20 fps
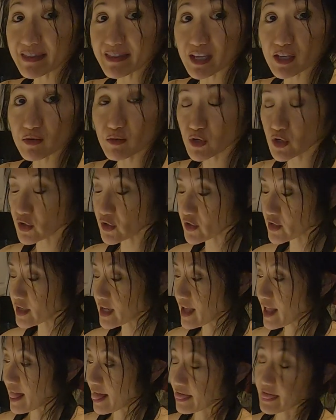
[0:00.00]
that you heard,
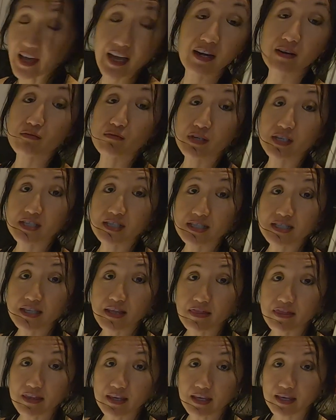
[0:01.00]
that was
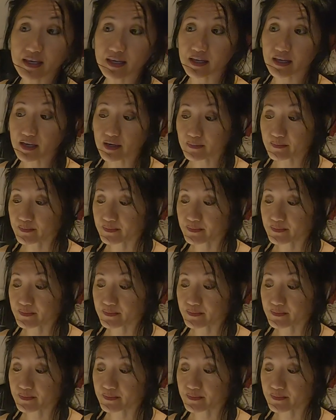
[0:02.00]
the